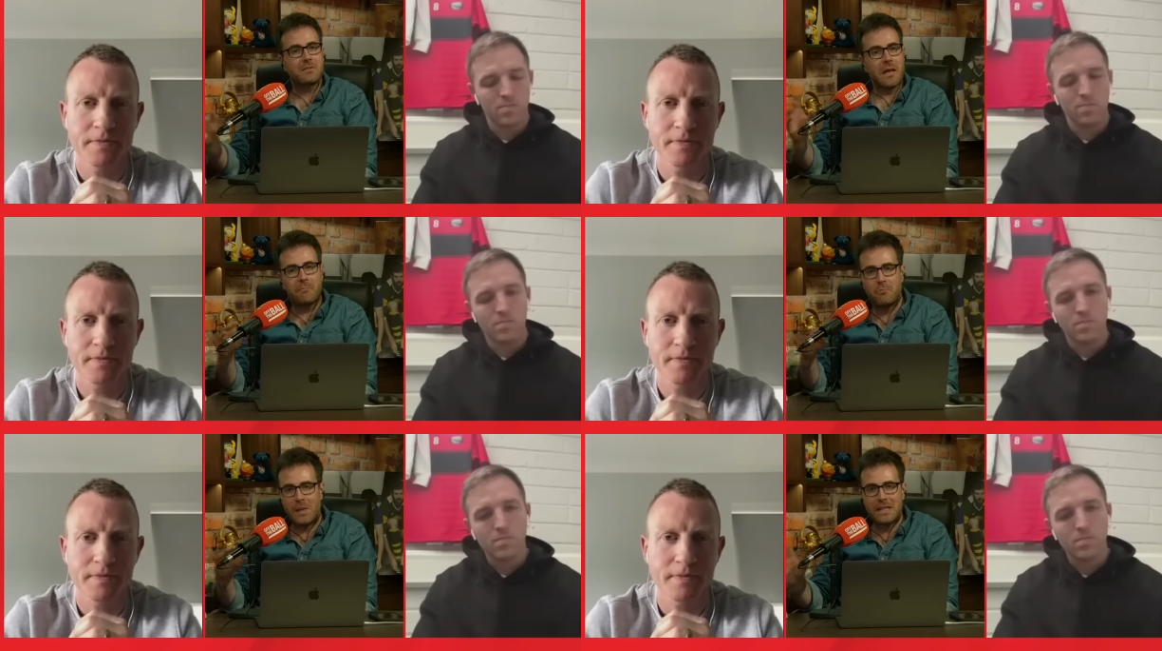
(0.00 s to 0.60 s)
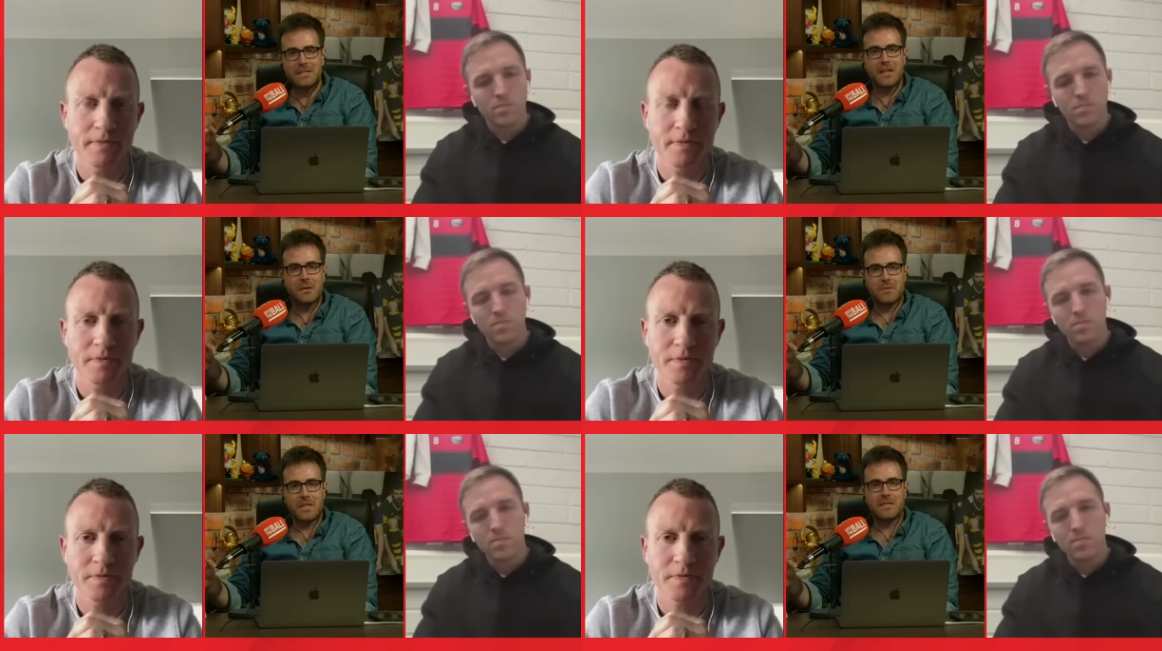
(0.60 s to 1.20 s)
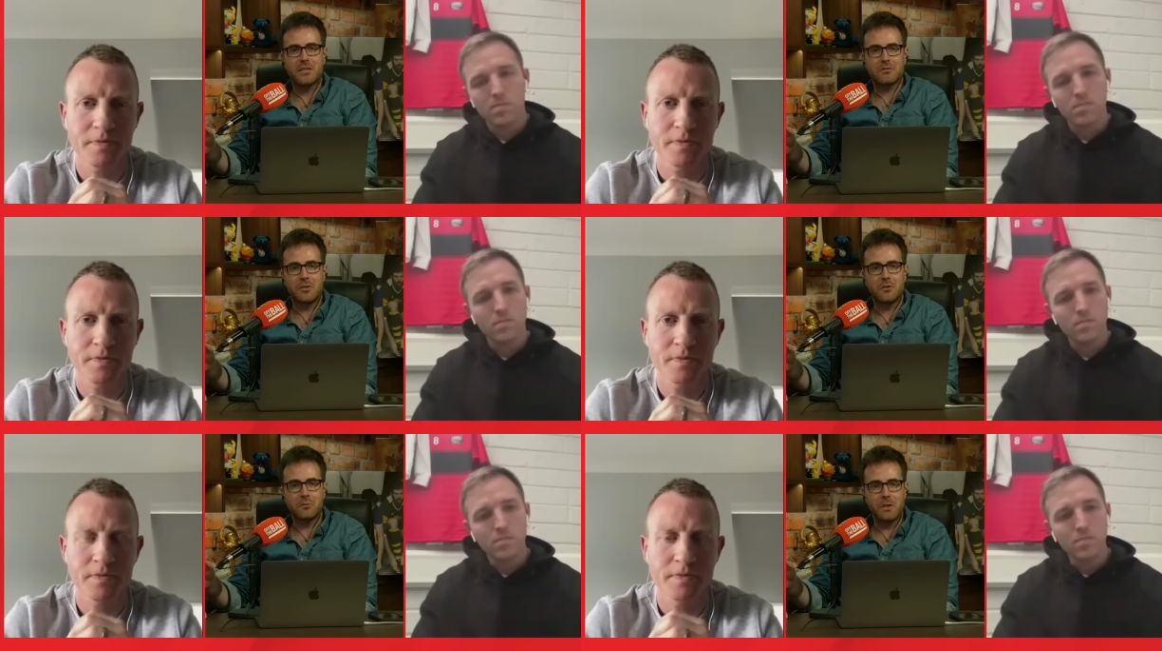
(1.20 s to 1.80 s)
Speaker 1: a billion times easier for you
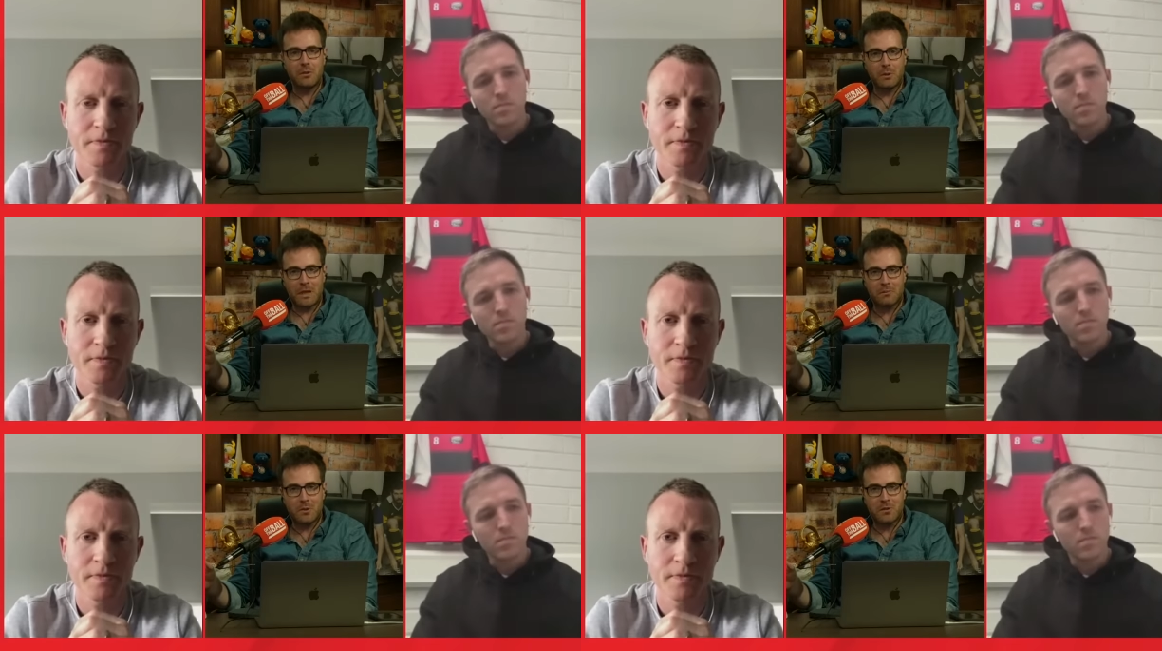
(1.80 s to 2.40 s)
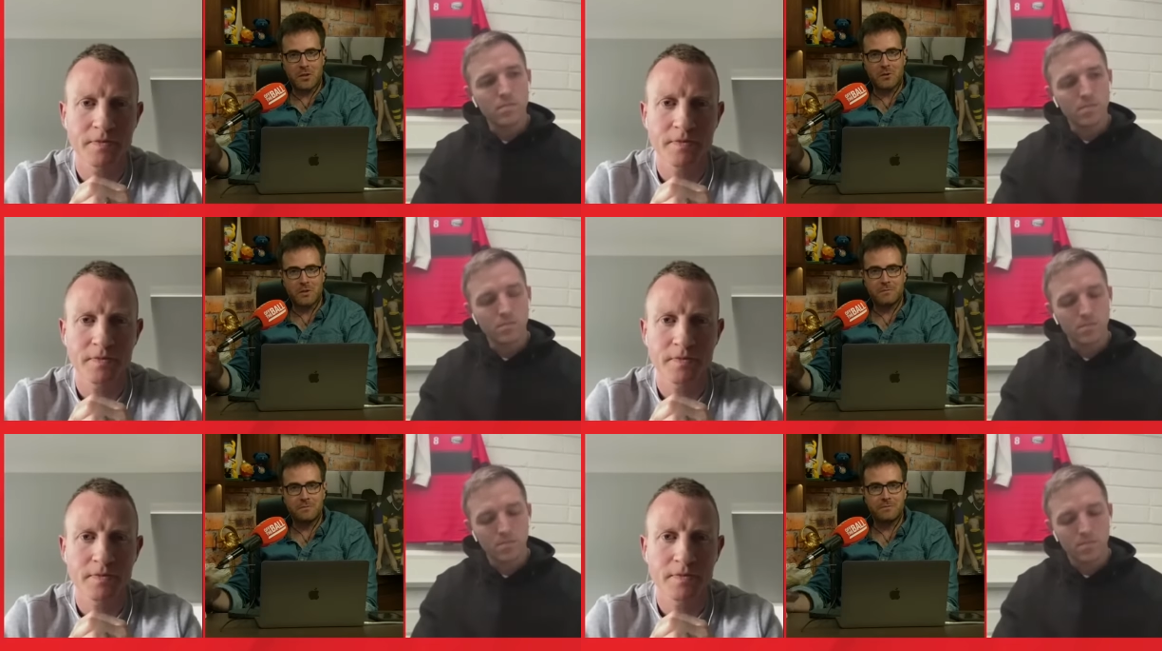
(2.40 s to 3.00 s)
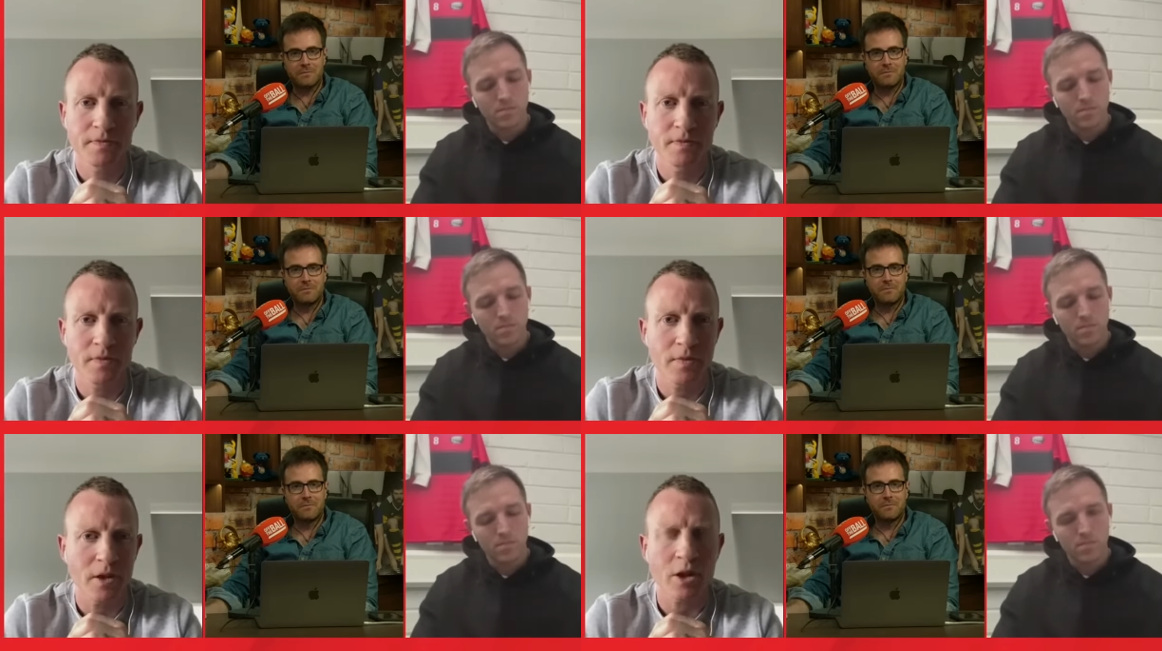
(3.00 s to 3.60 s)
to read where that ball's going.
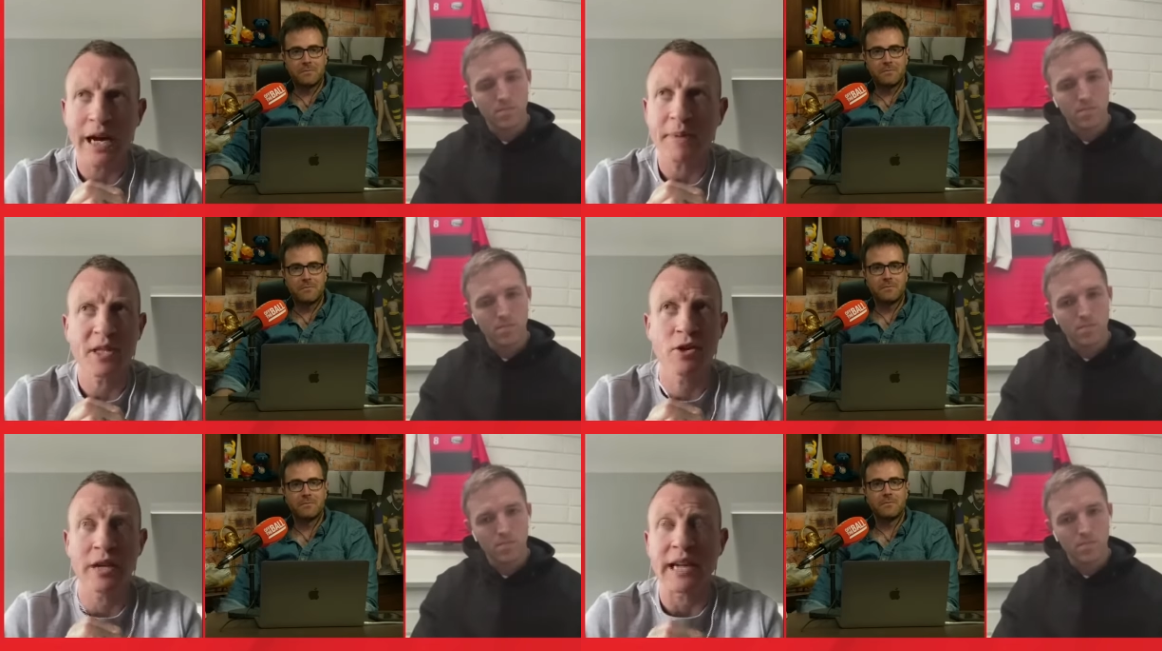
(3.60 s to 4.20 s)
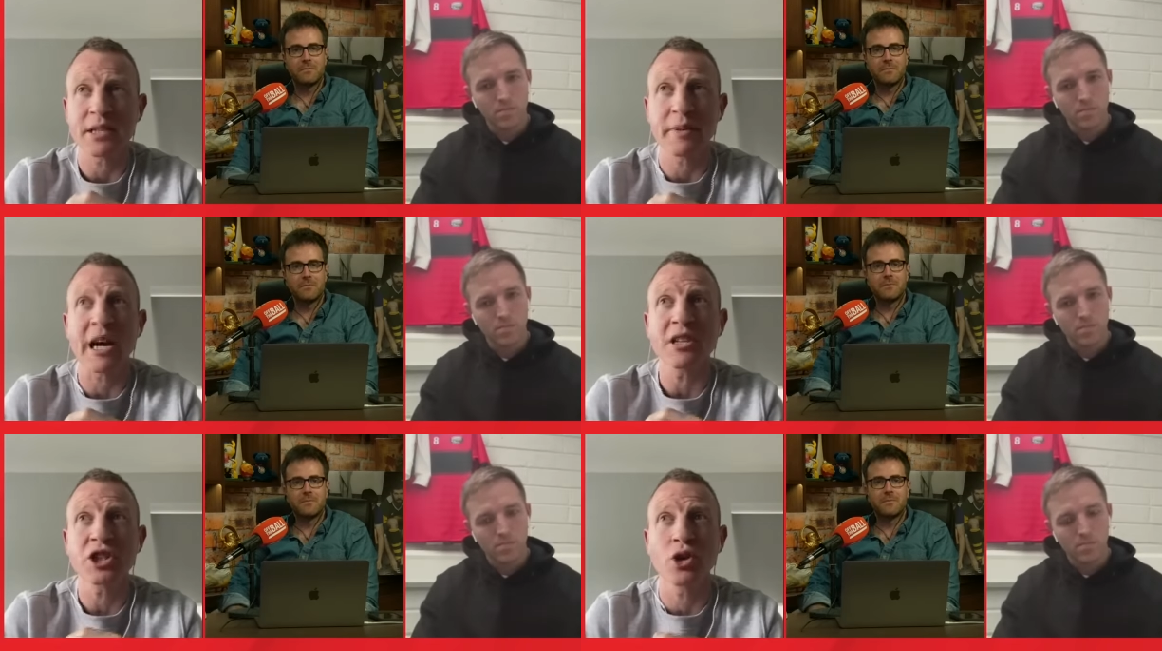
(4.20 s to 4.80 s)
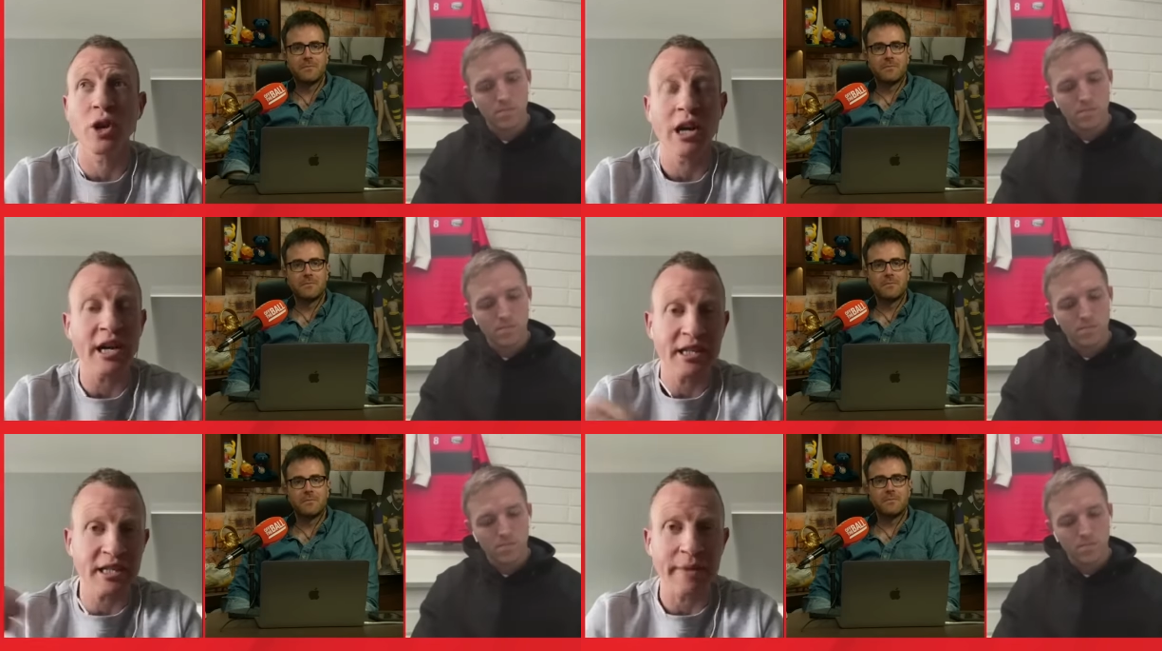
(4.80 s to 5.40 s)
Speaker 2: Oh, absolutely. And to be honest, Joe, a lot
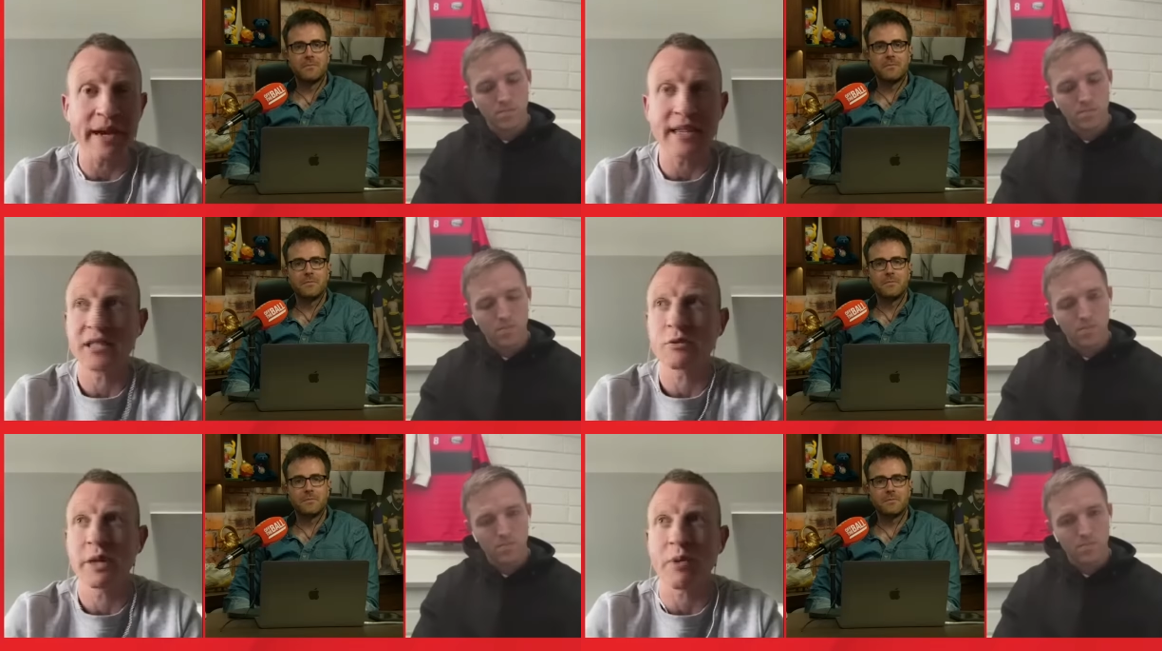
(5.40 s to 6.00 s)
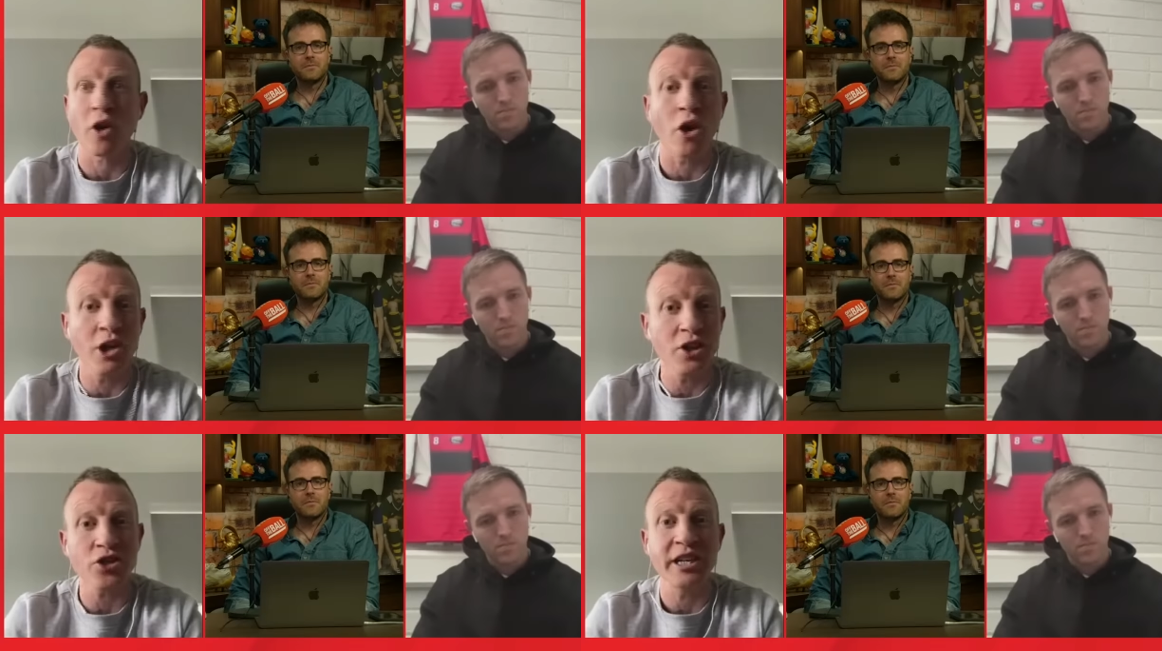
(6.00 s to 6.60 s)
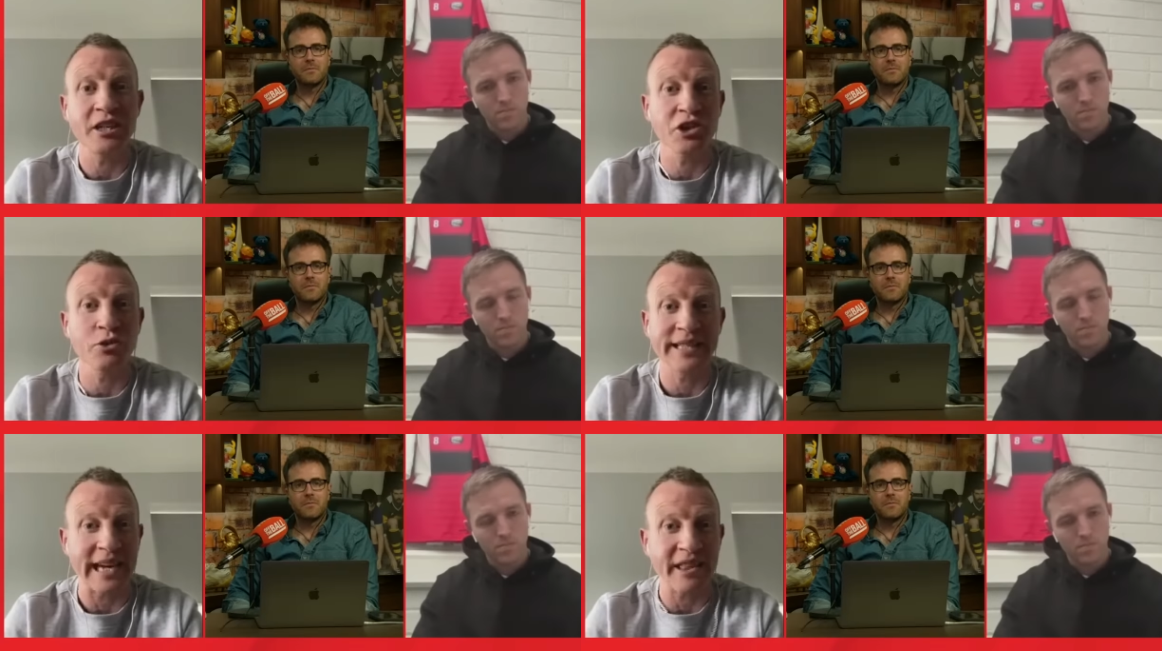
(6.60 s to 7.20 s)
of the time as a sweeper, all you're trying to
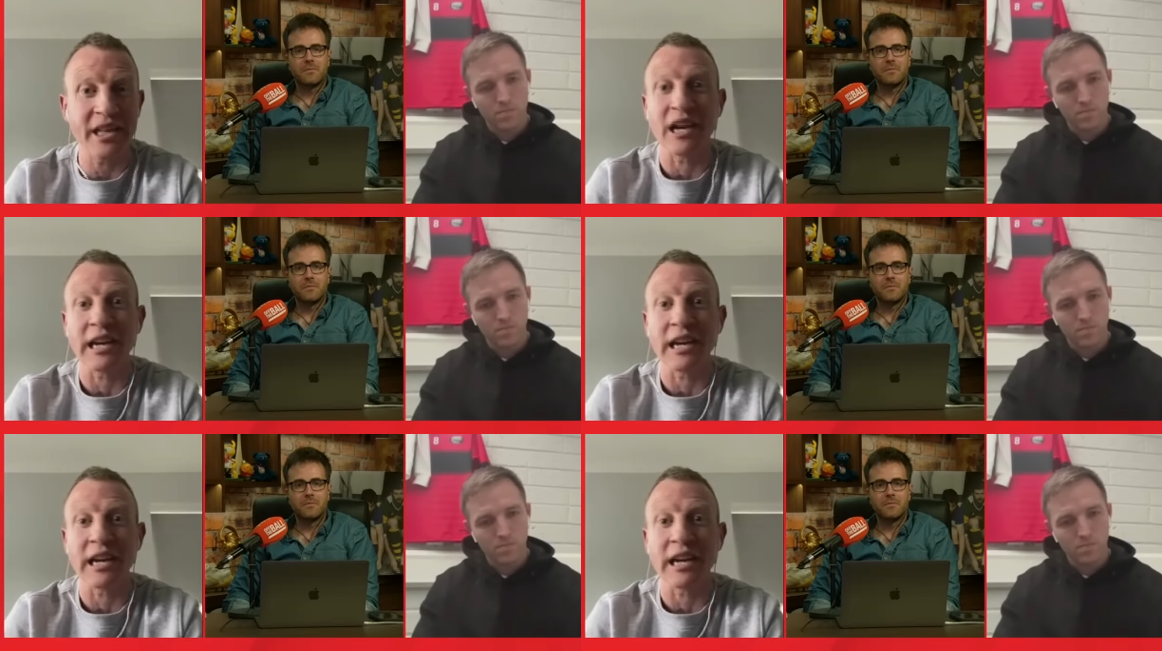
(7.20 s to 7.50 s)
do is get in the eye